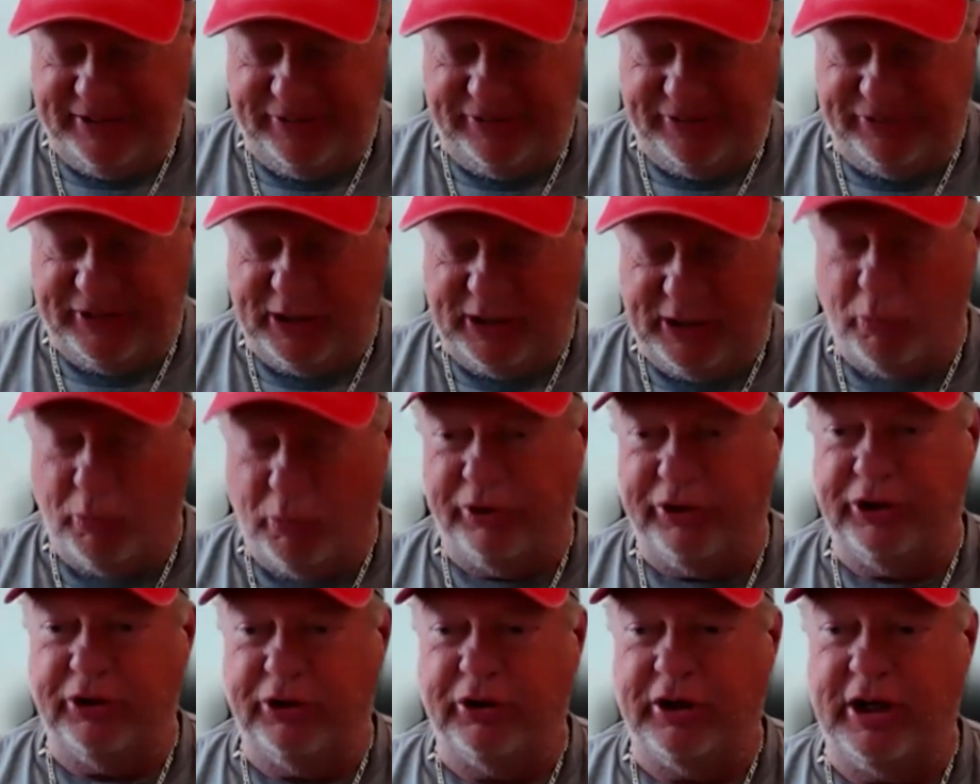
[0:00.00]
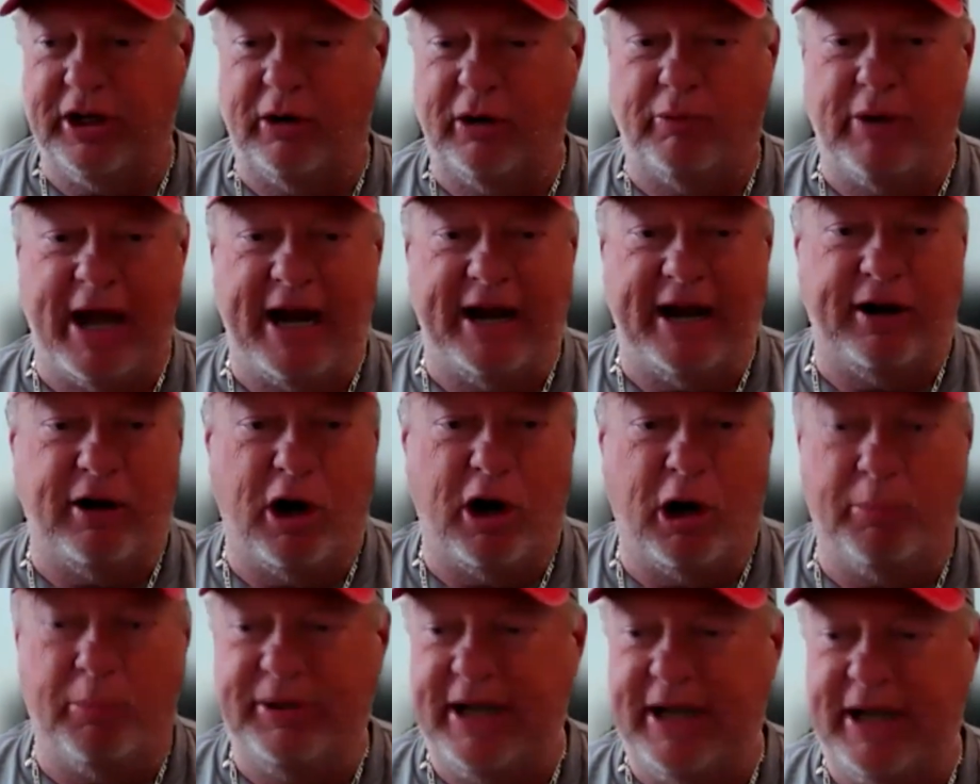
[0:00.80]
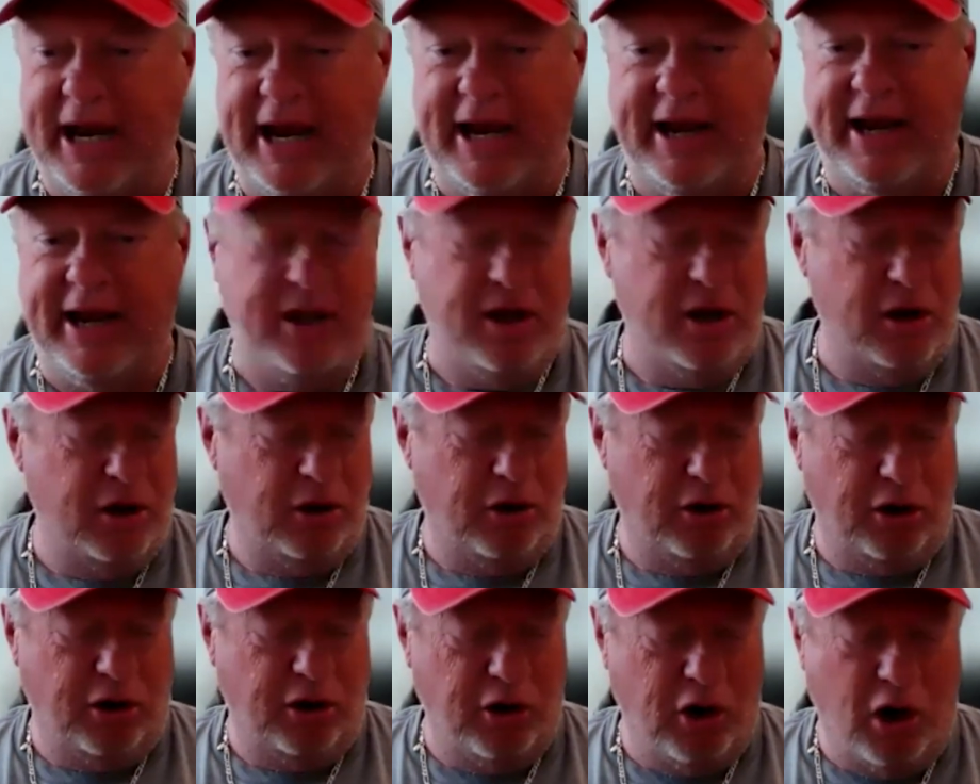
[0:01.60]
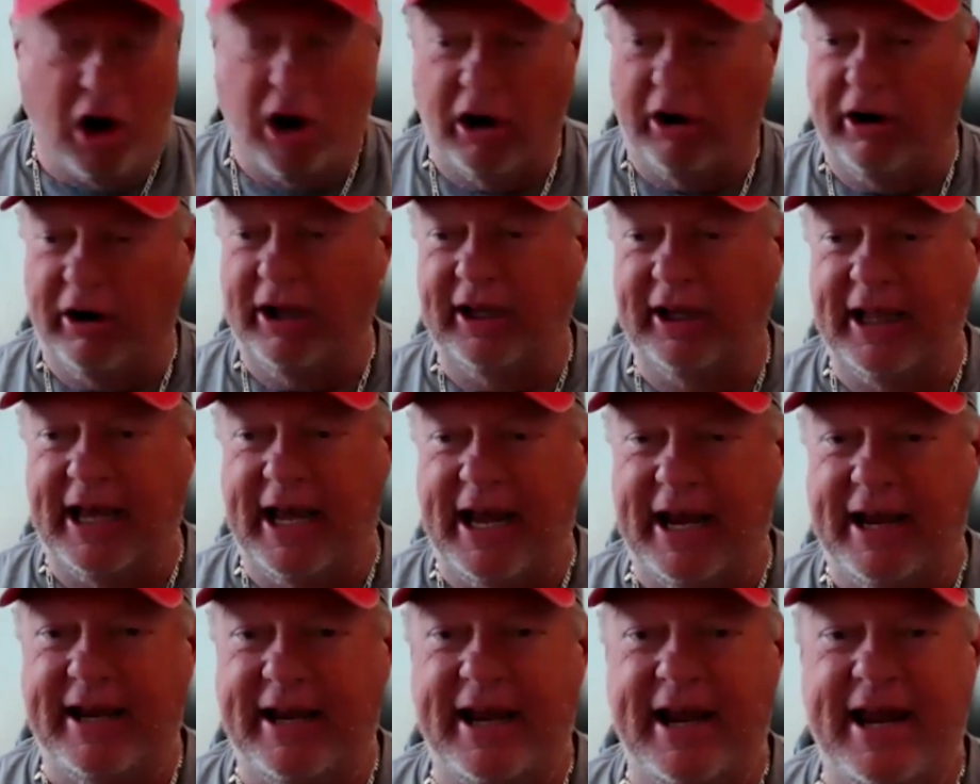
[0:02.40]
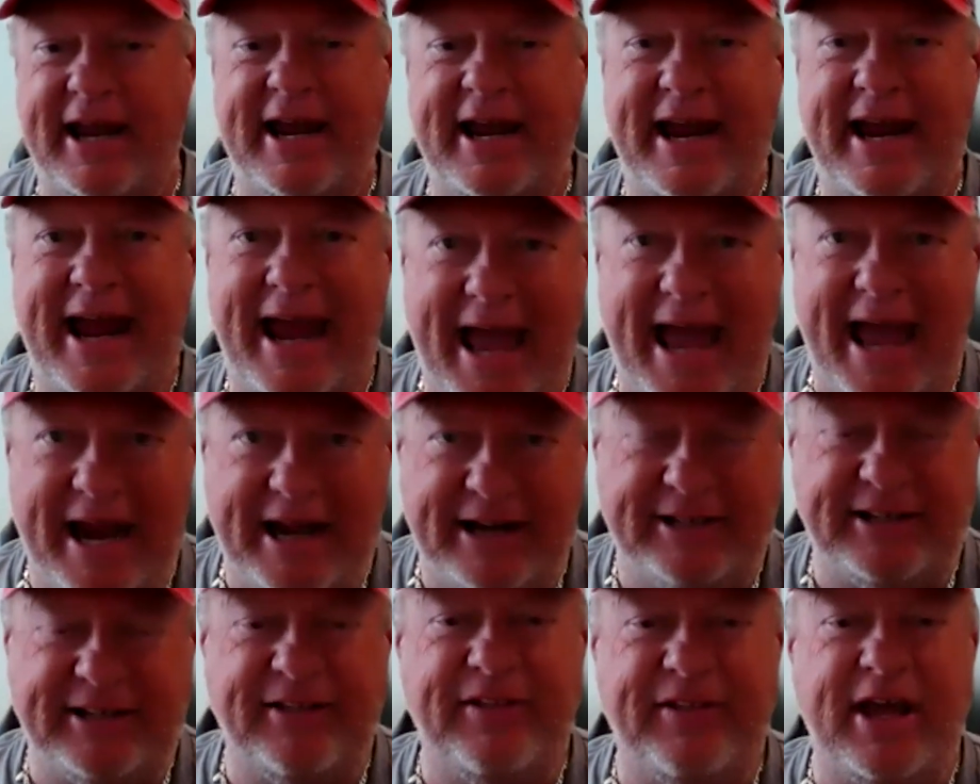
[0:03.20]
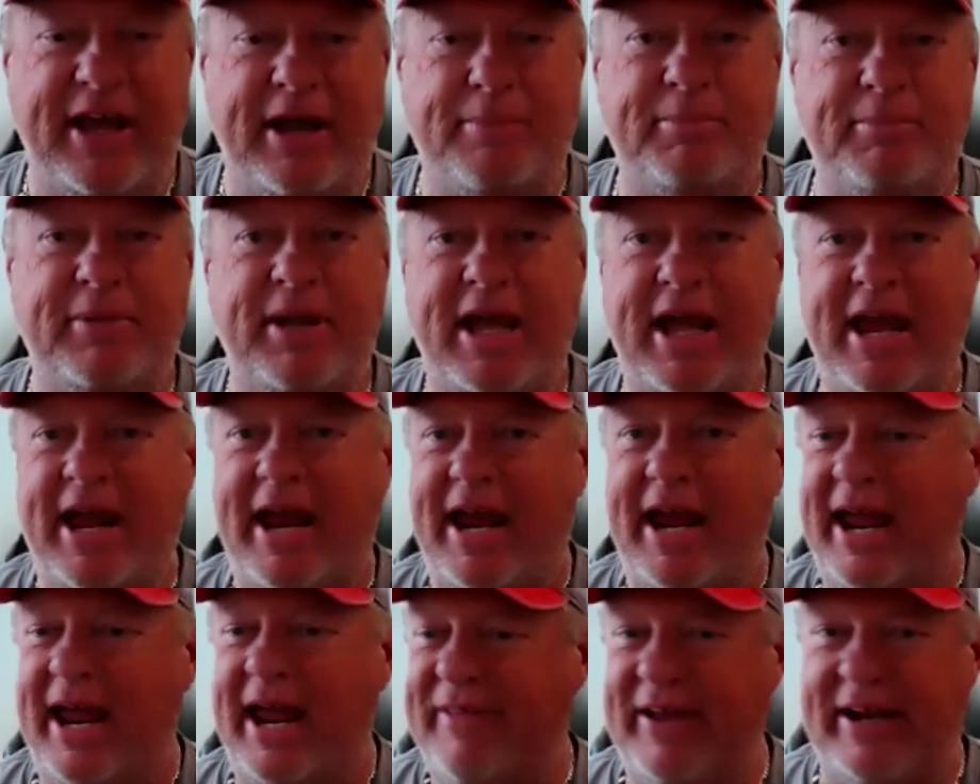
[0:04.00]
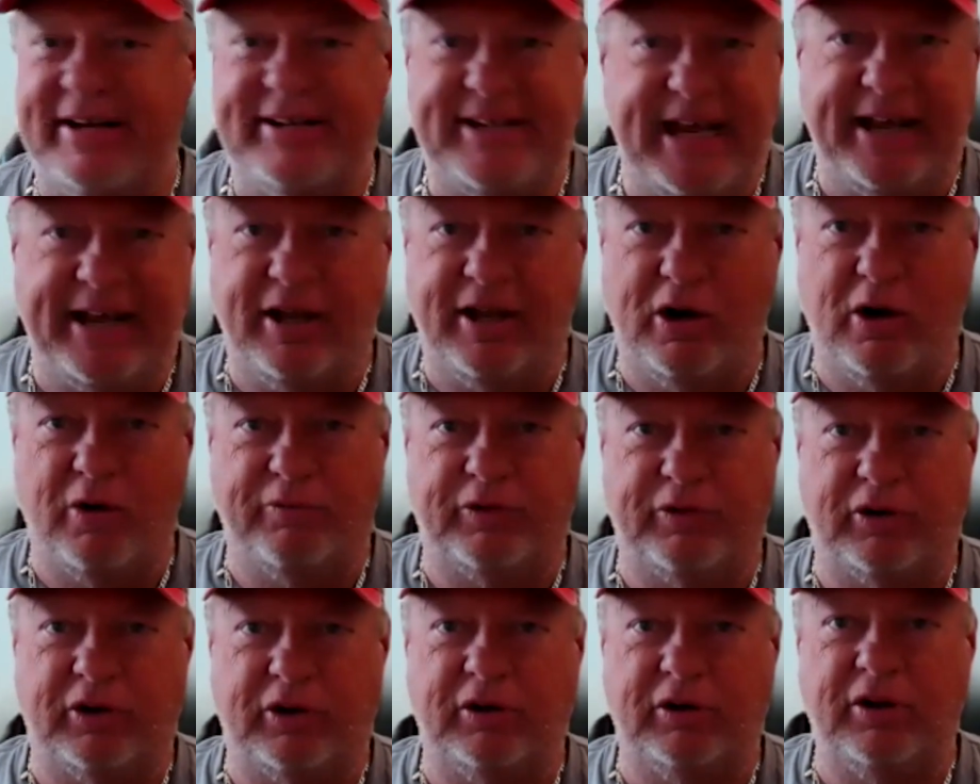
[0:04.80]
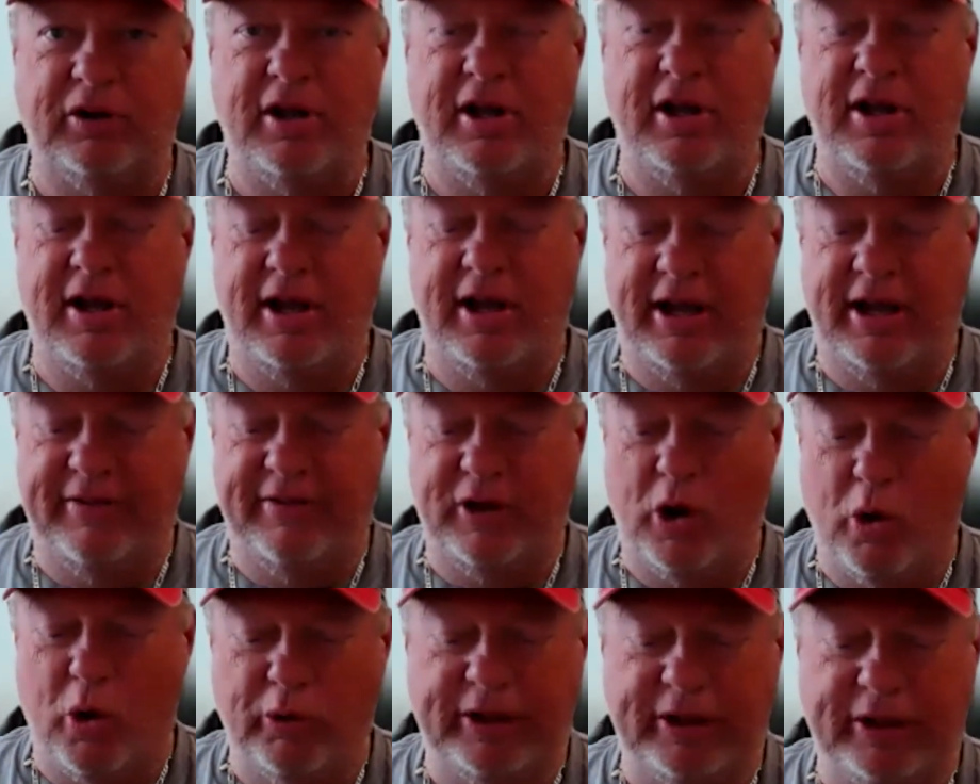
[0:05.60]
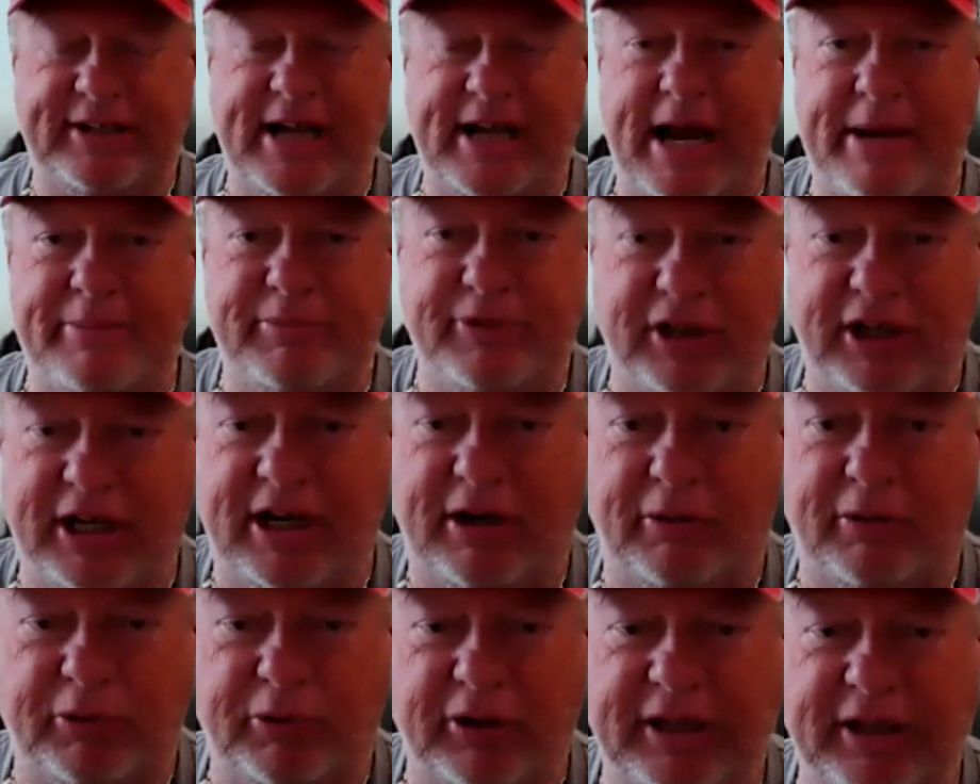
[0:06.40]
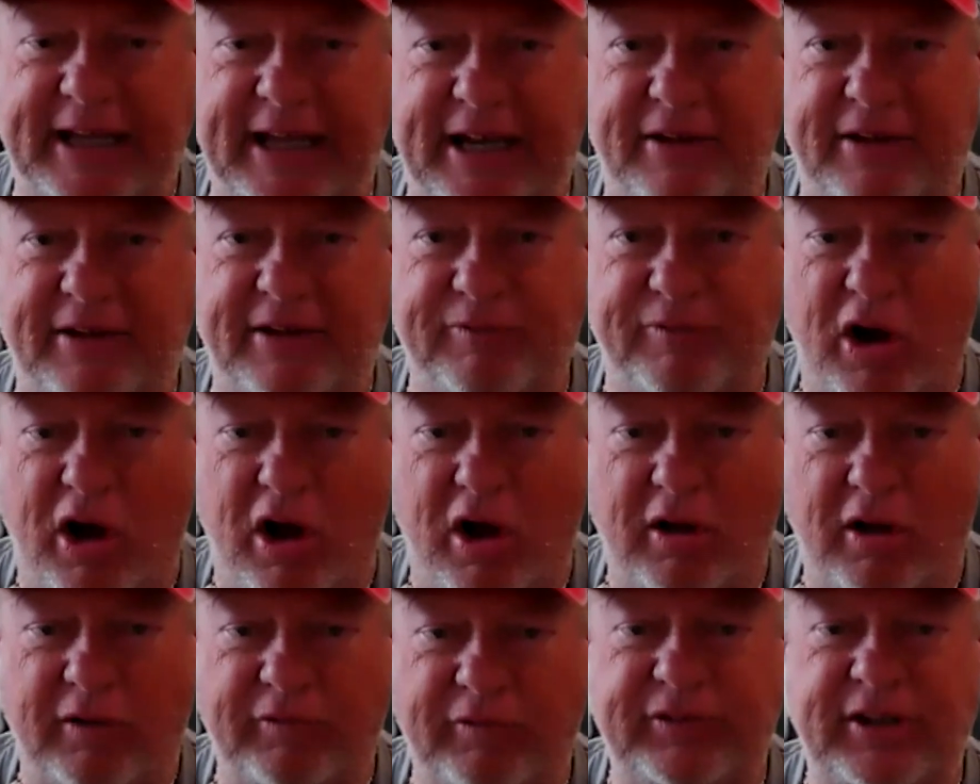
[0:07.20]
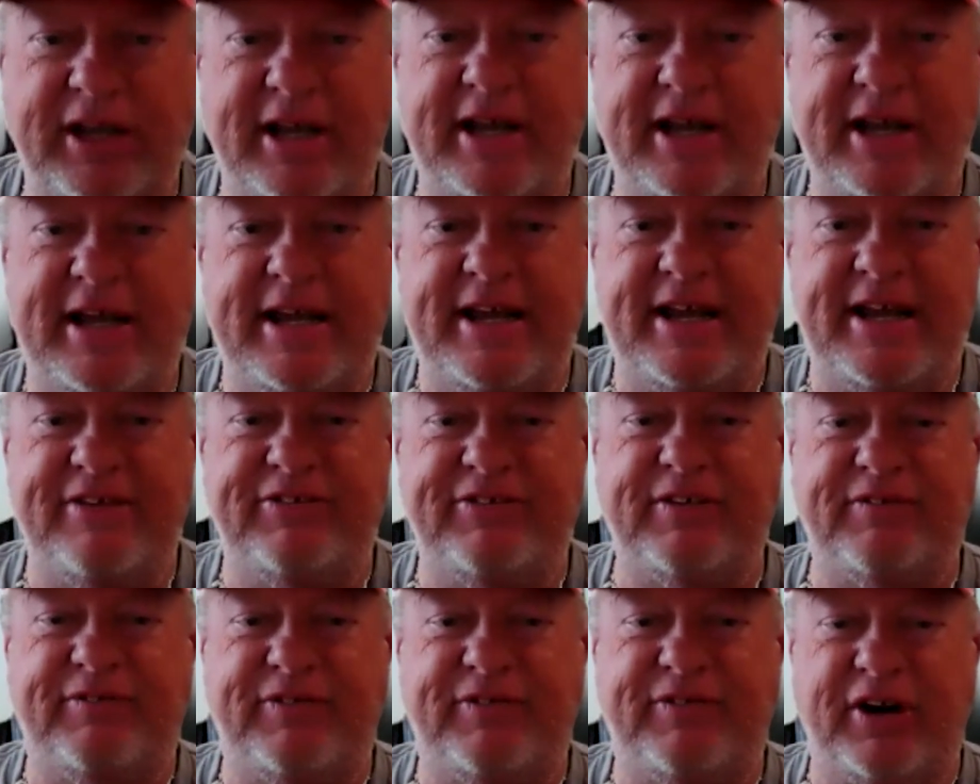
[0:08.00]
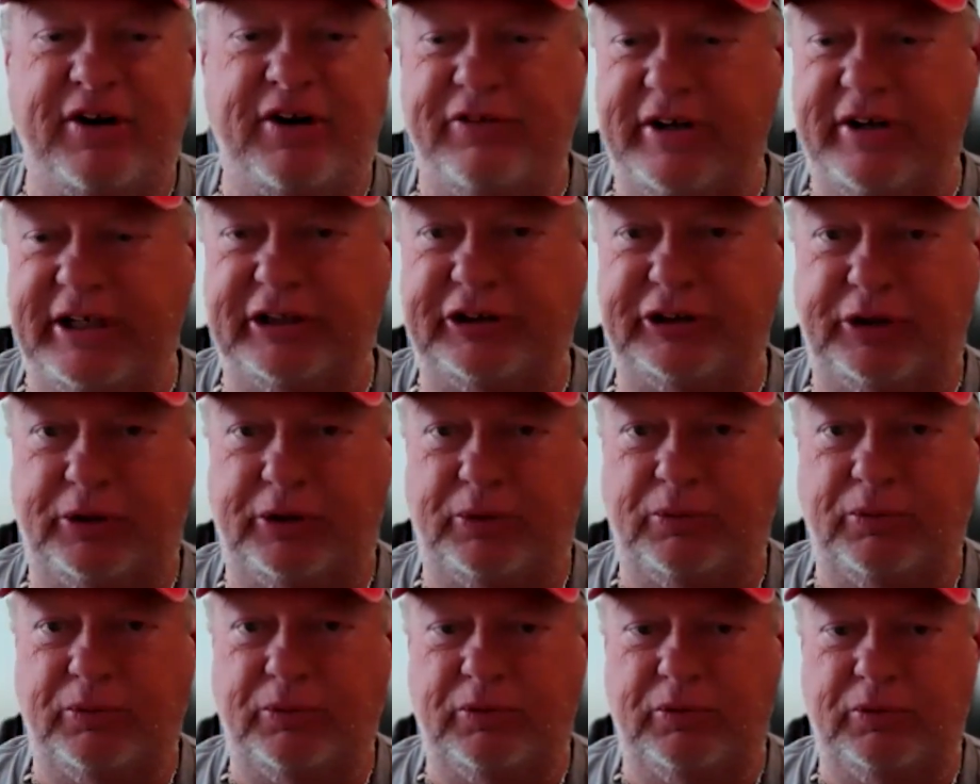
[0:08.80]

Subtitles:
TC where you're going to write an RPA or an RLA, hand it to them, and they take it over. And the only time you're going to really get involved is if there's an issue.